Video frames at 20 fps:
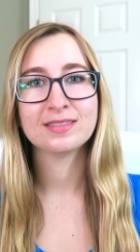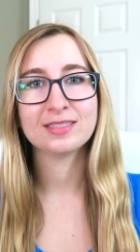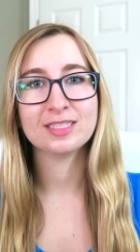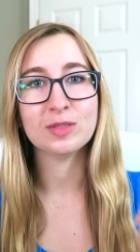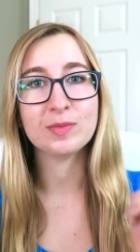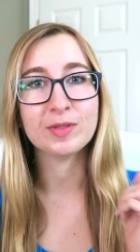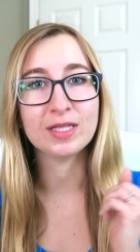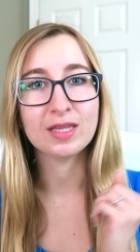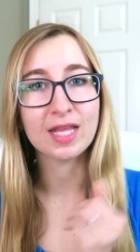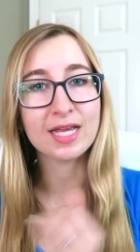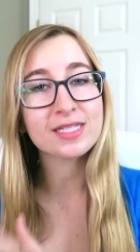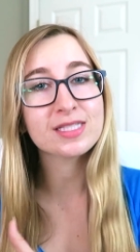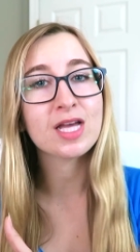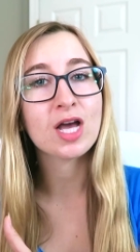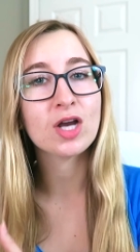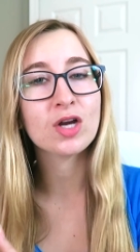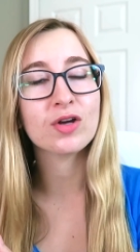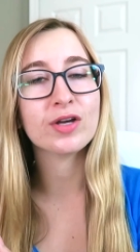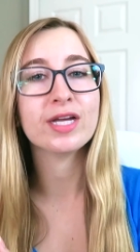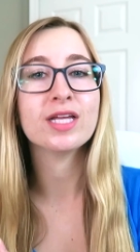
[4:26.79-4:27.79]
to be less
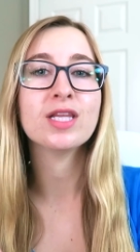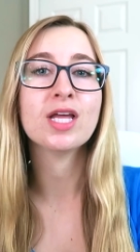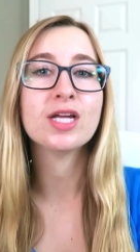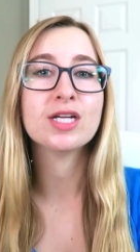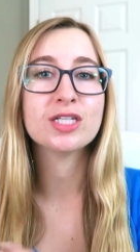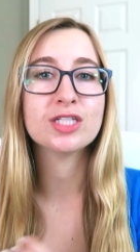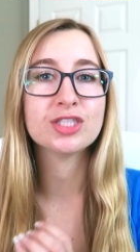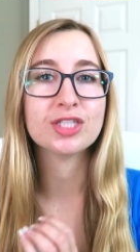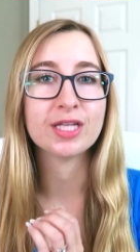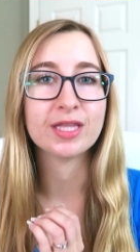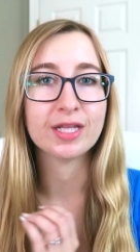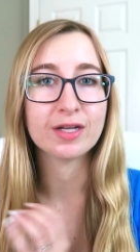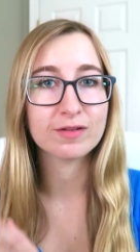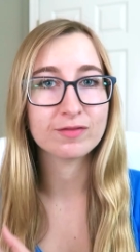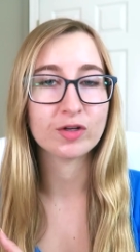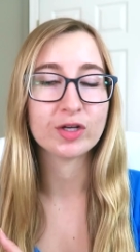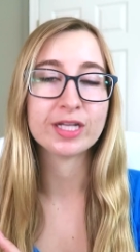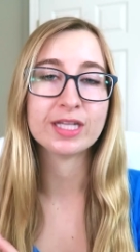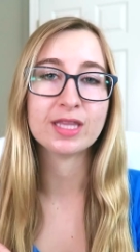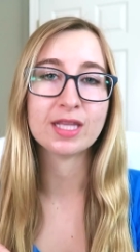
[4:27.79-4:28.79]
hungry at lunch and
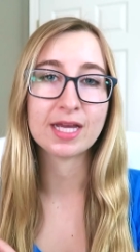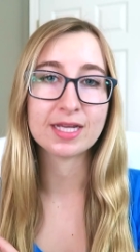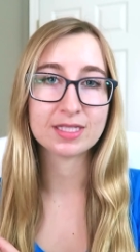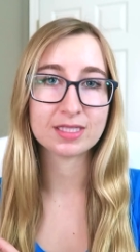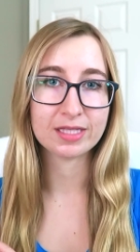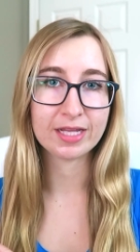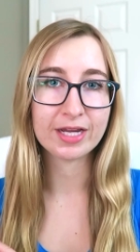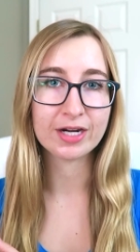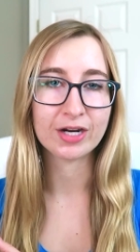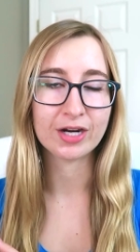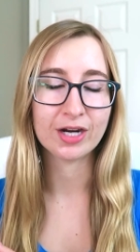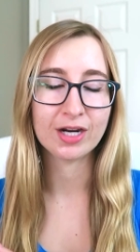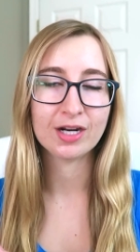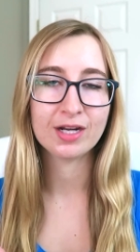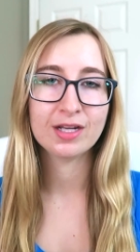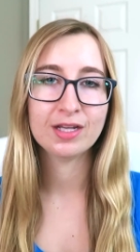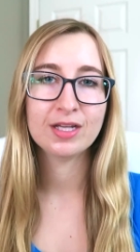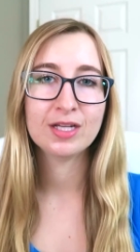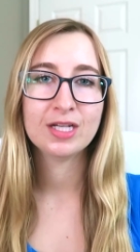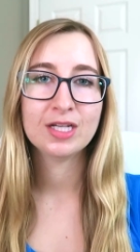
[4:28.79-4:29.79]
therefore eat less later,
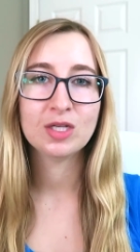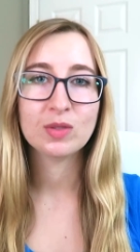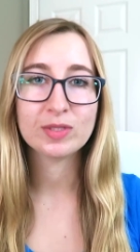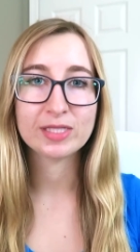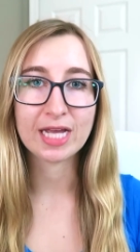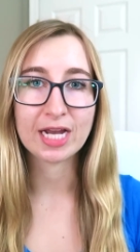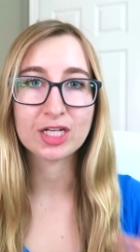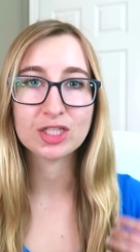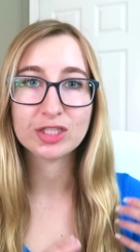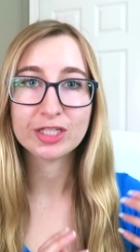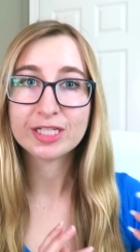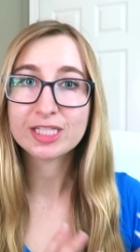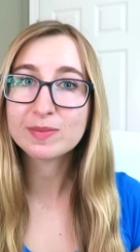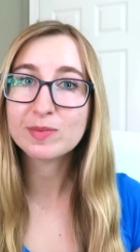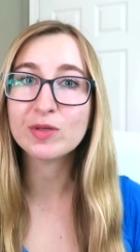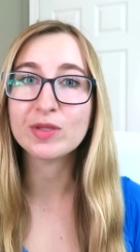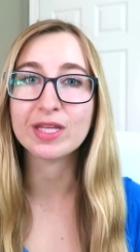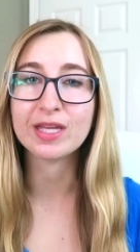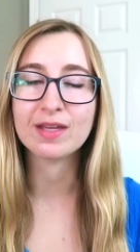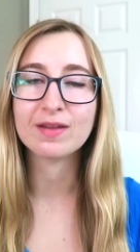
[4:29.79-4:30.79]
was actually a
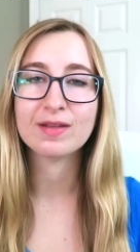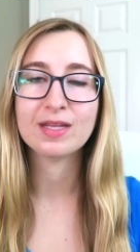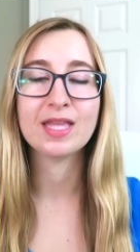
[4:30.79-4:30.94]
smoothie.